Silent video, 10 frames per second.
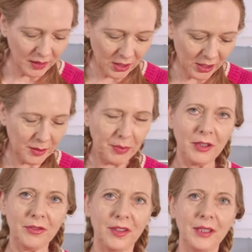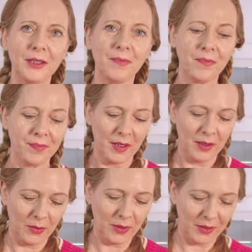Just perfect.
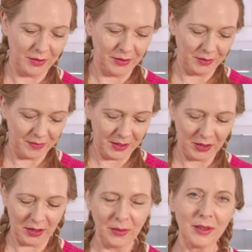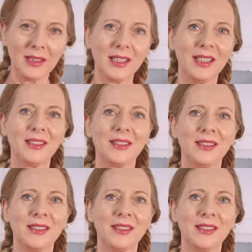Wonderful. So I will take